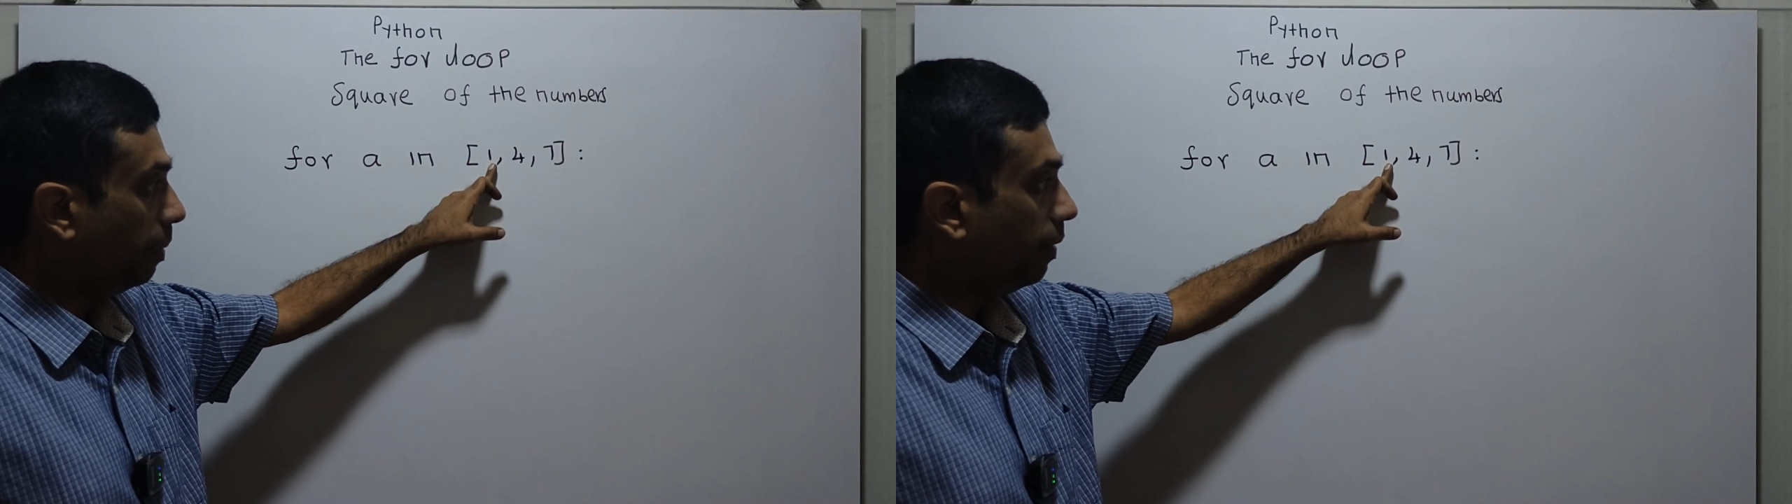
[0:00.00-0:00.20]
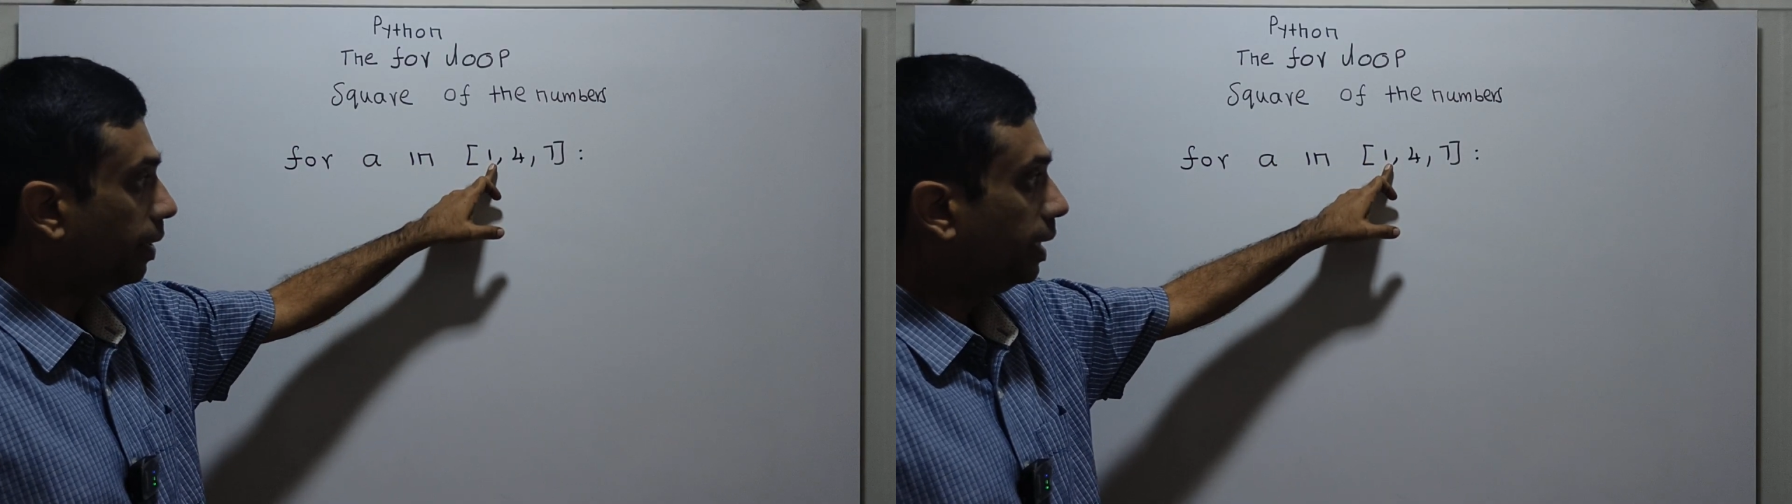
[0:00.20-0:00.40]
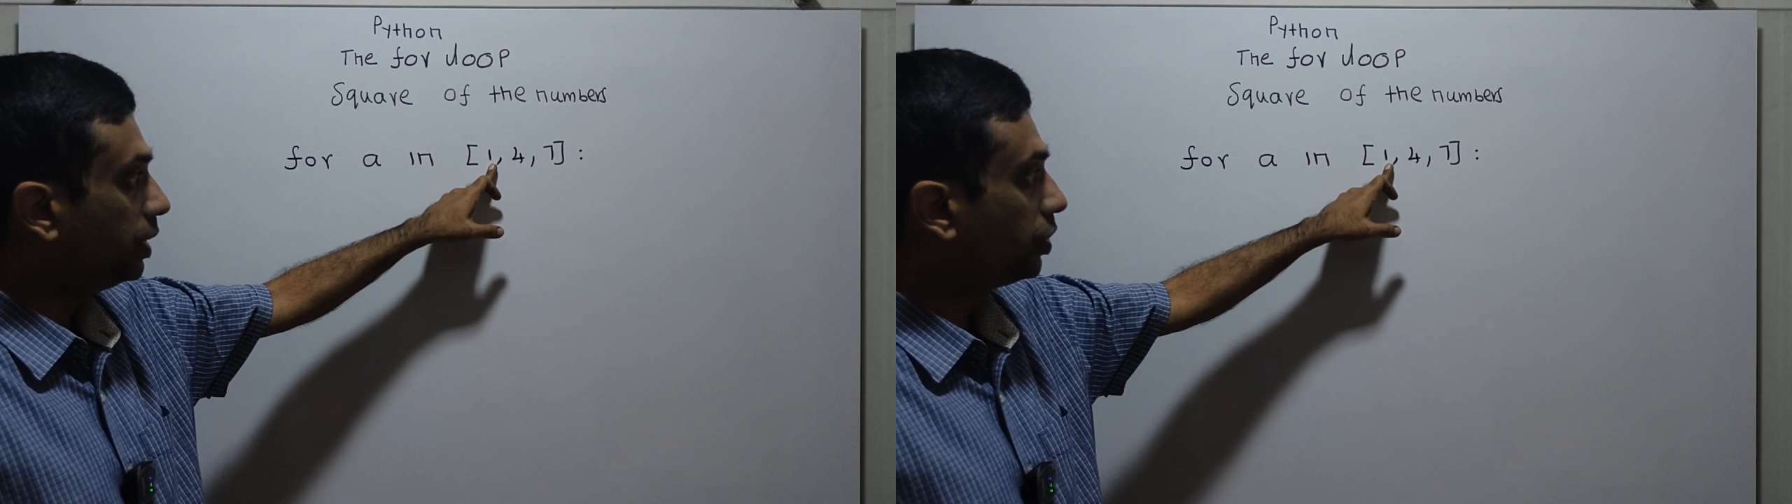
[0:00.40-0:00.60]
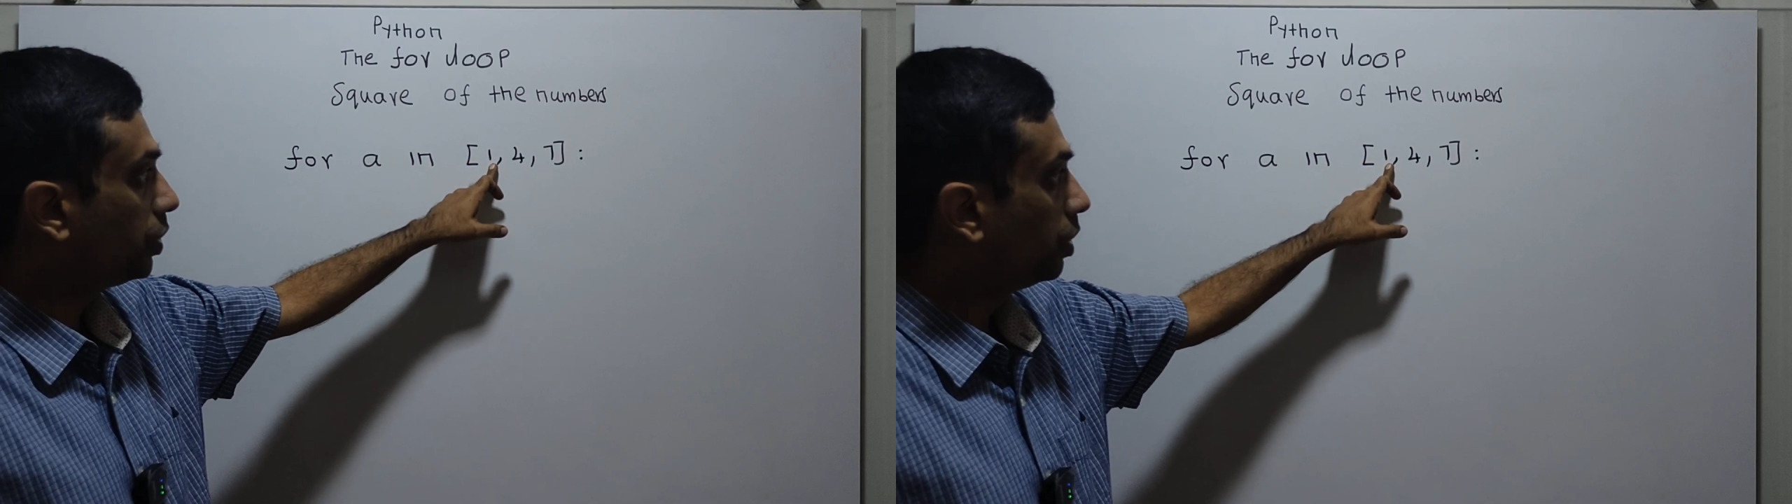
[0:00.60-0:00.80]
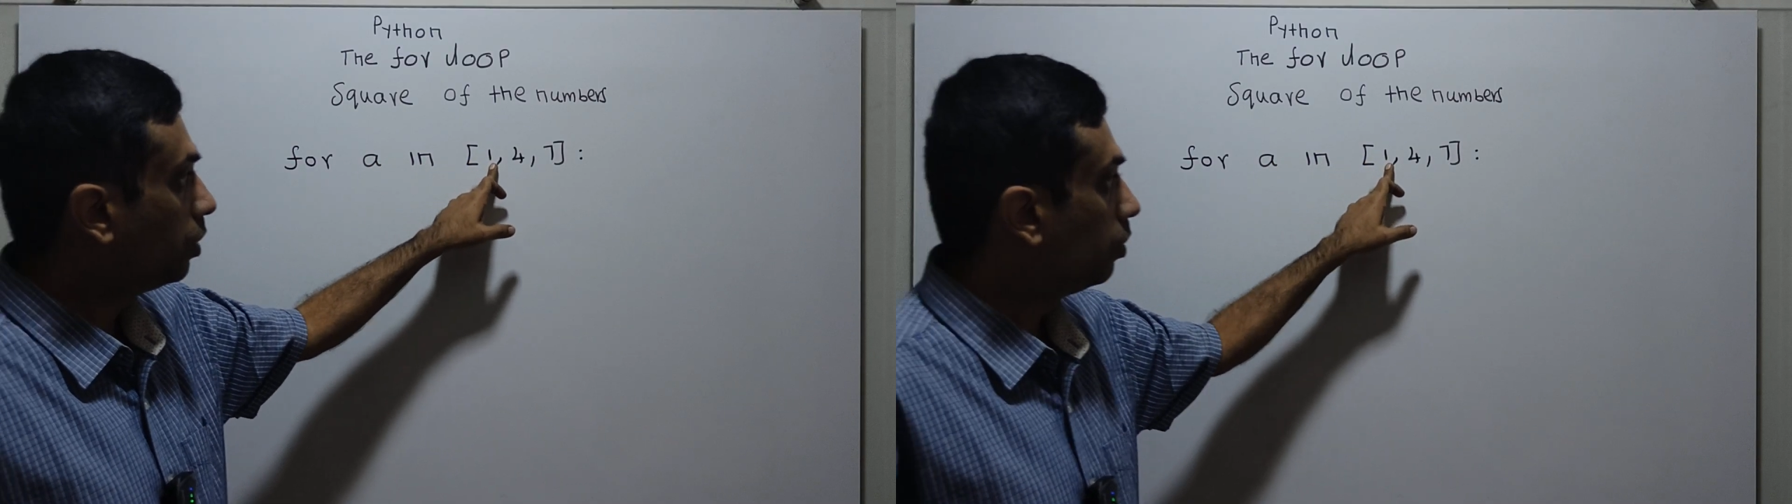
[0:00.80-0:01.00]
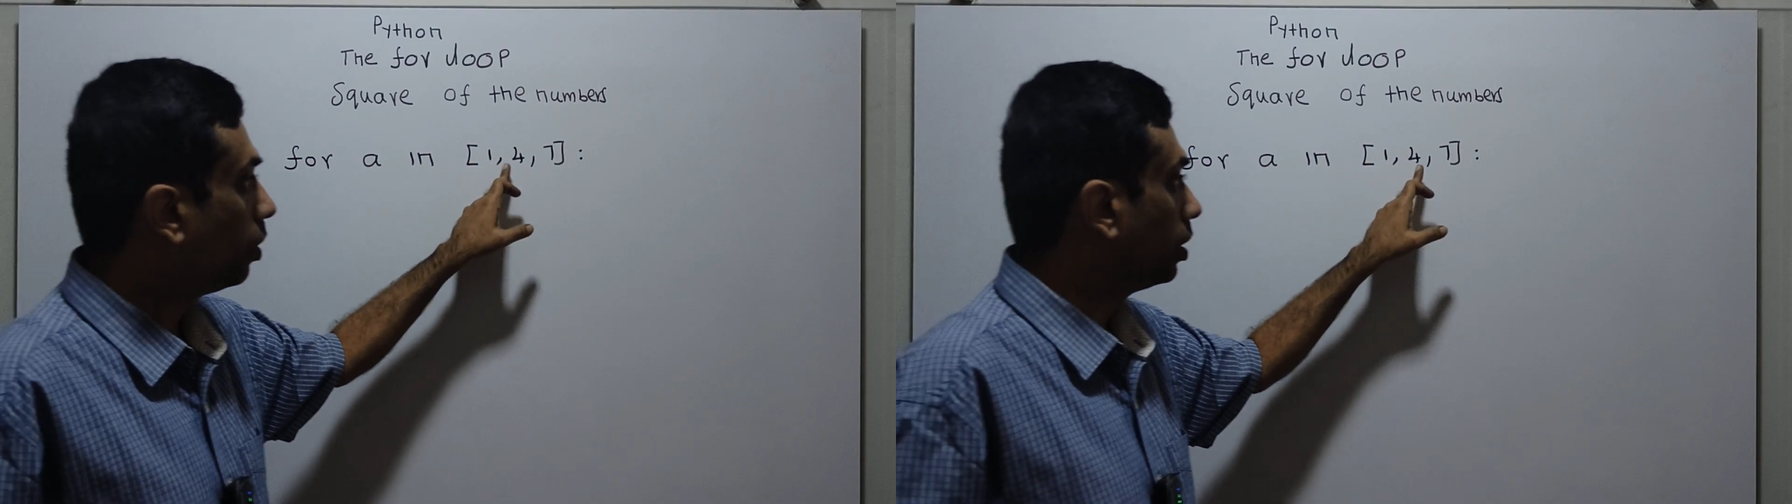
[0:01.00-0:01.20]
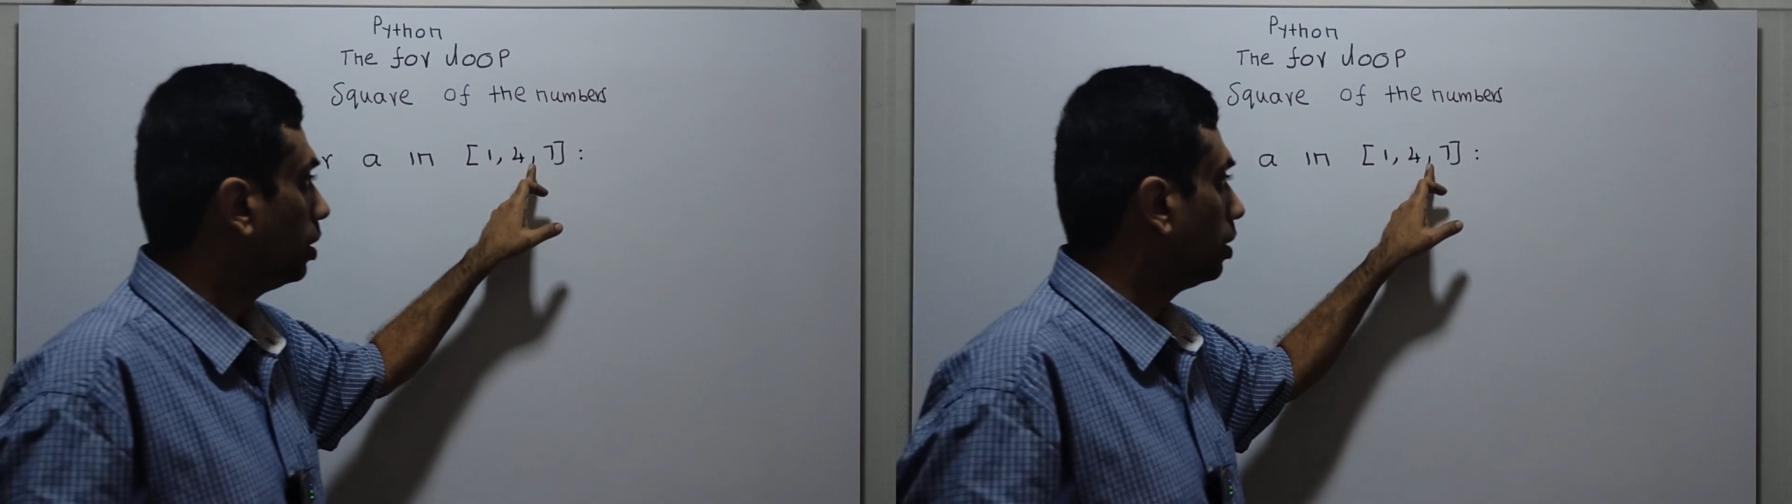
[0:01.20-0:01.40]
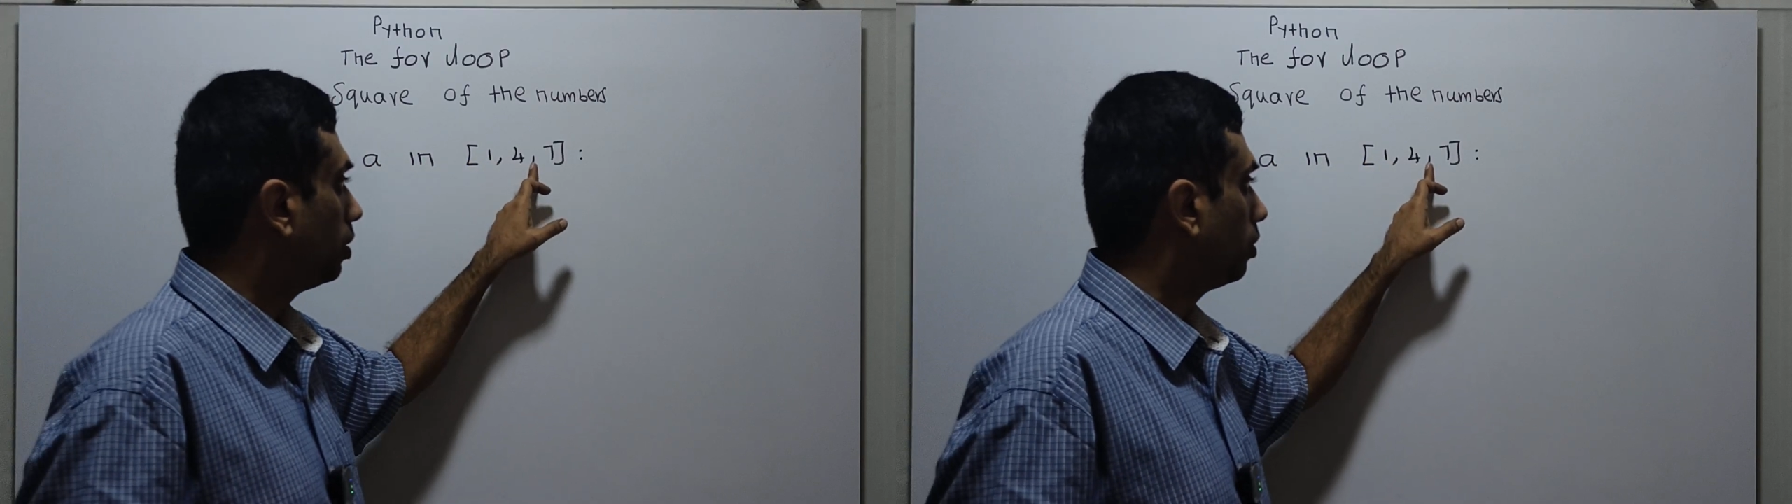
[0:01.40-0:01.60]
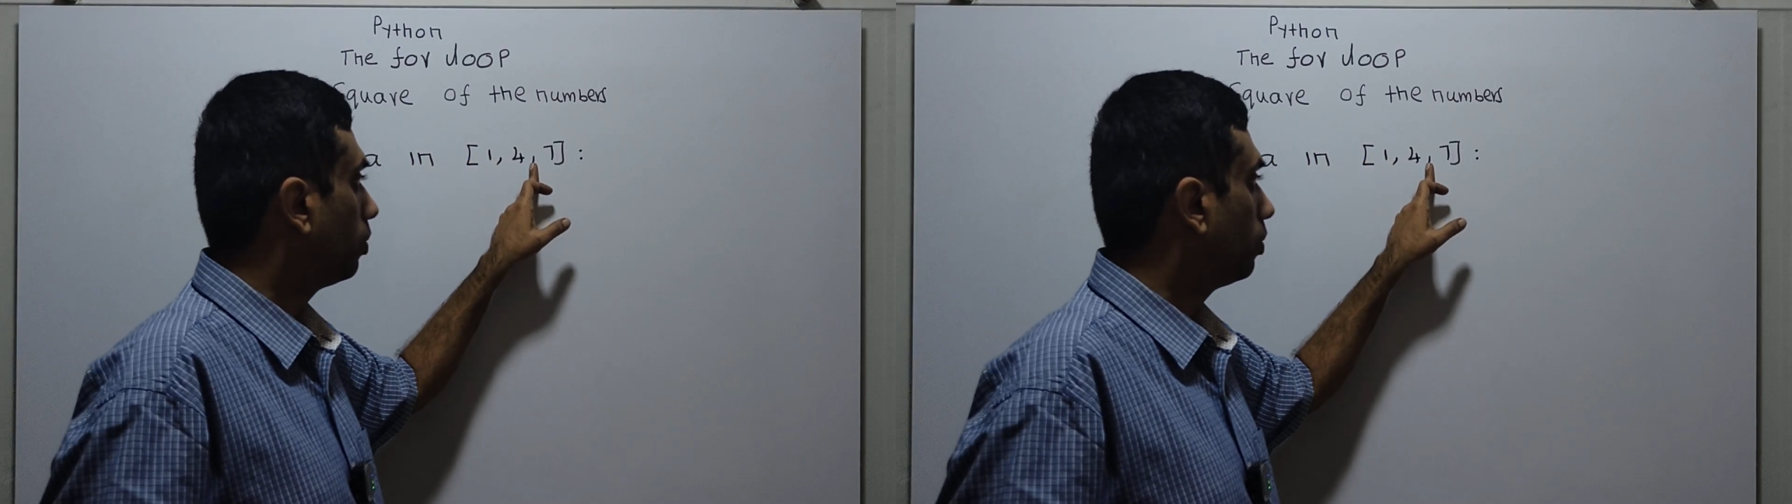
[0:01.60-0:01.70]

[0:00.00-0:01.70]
I am having list 1,